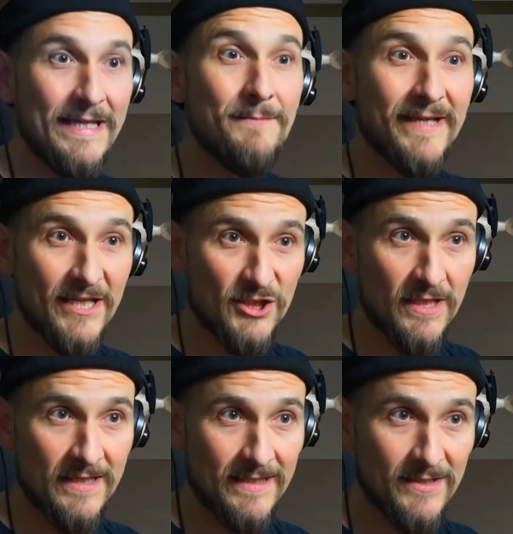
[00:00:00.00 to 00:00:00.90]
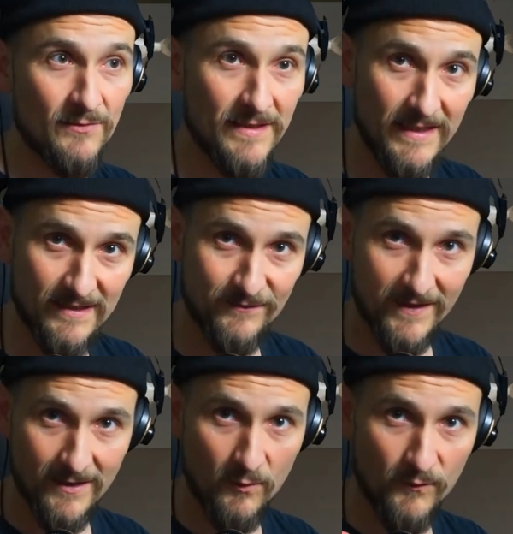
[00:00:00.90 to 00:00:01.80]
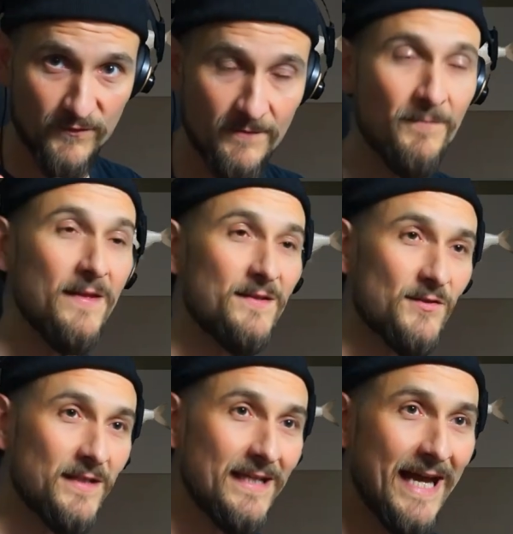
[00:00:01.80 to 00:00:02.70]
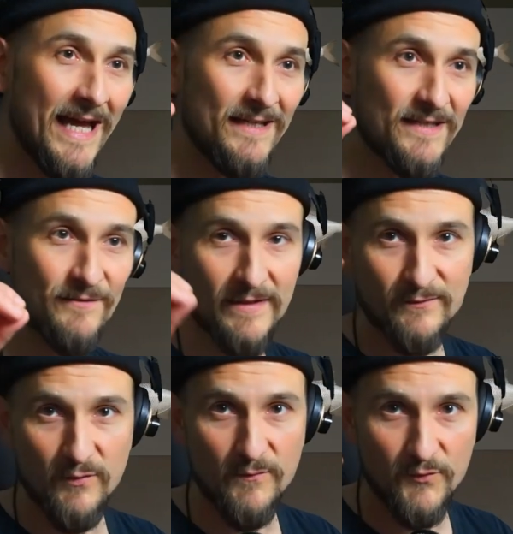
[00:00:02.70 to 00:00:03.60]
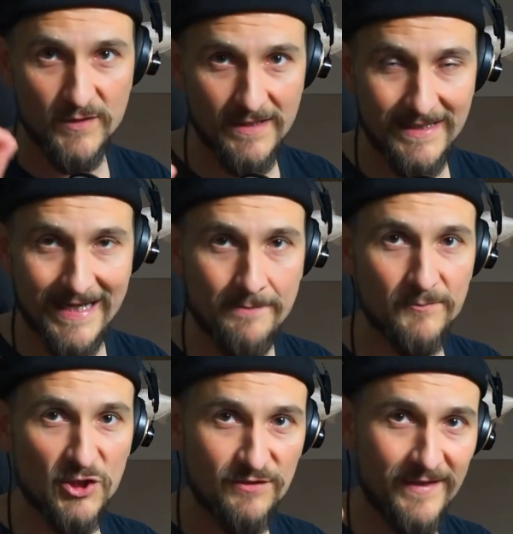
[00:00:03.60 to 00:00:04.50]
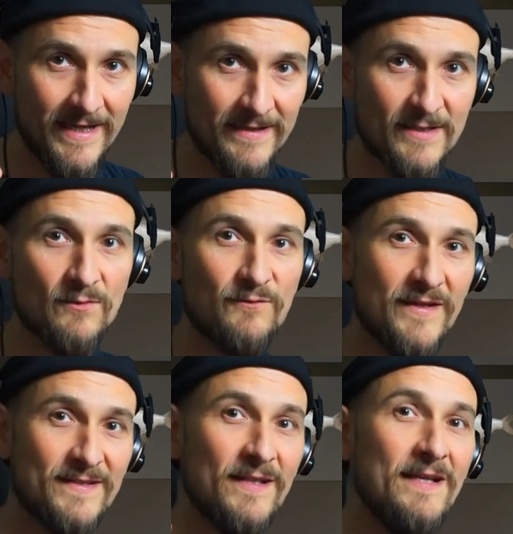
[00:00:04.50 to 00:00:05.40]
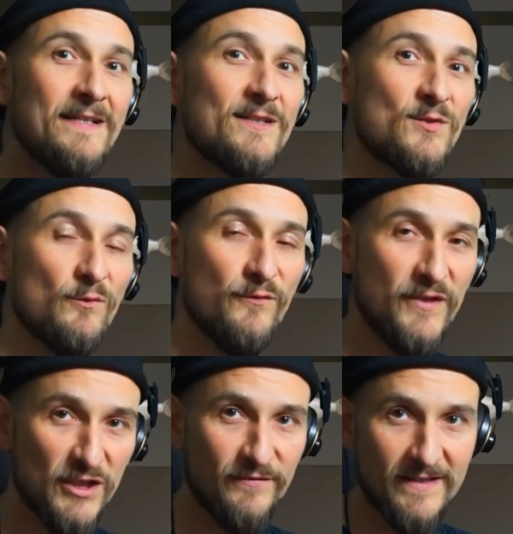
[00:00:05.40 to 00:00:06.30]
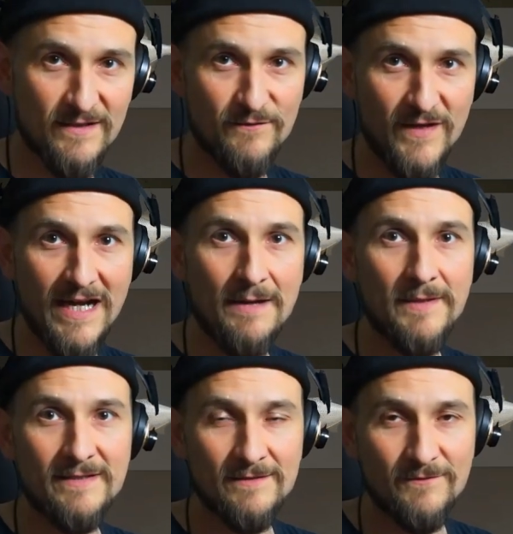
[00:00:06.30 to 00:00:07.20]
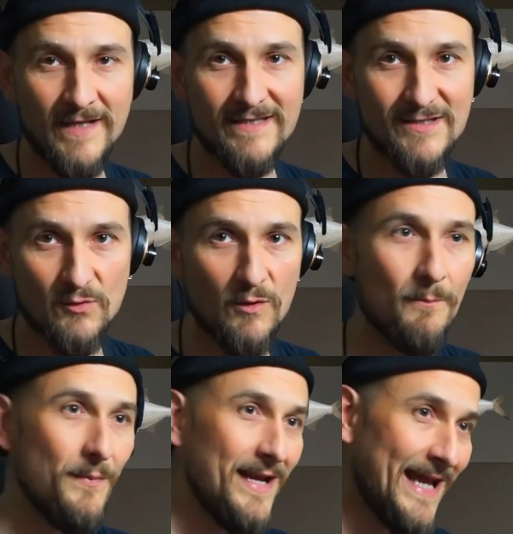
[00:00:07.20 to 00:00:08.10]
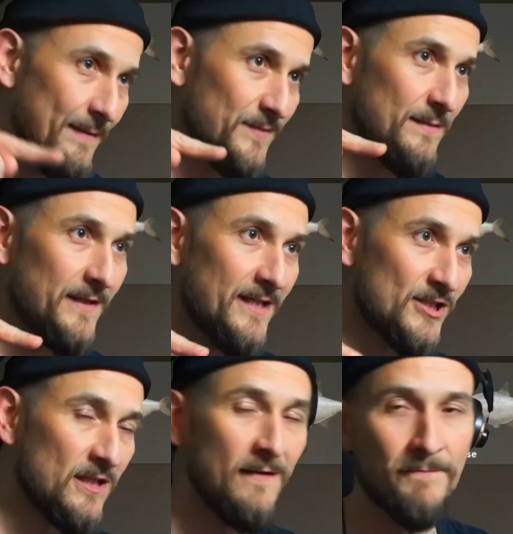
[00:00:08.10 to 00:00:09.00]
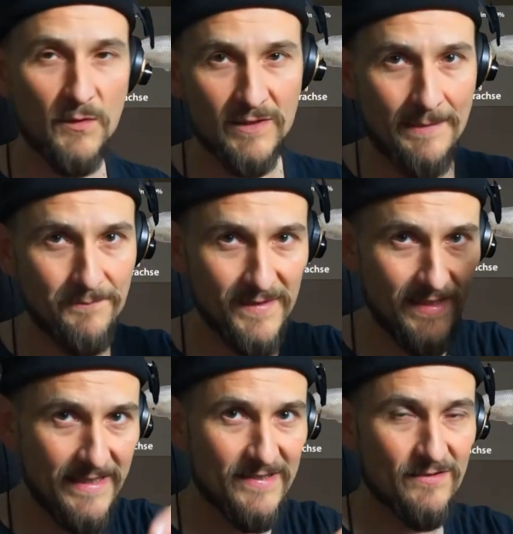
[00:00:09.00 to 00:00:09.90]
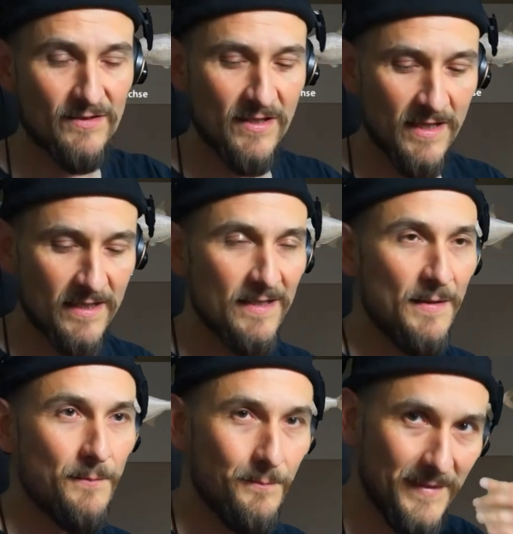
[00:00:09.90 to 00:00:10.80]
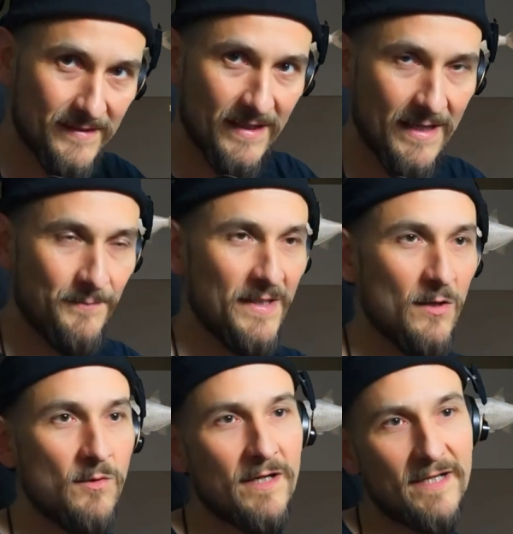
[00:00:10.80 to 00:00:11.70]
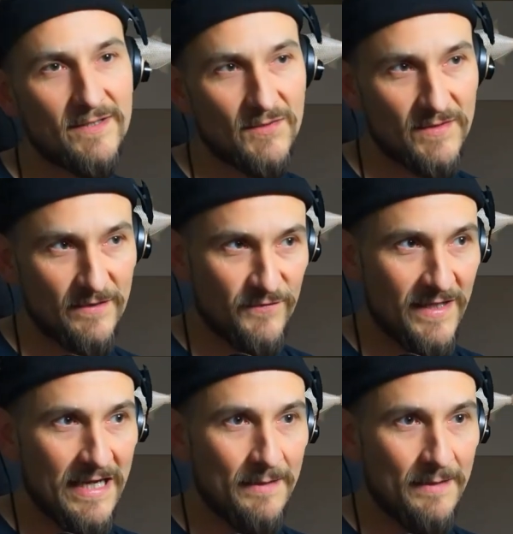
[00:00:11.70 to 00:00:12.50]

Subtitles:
fishing. Just stand here for an hour at the end of the day, leave the fish in the keep net, and then when you log in the next day, you start with happy hour and process all the fish from the previous day.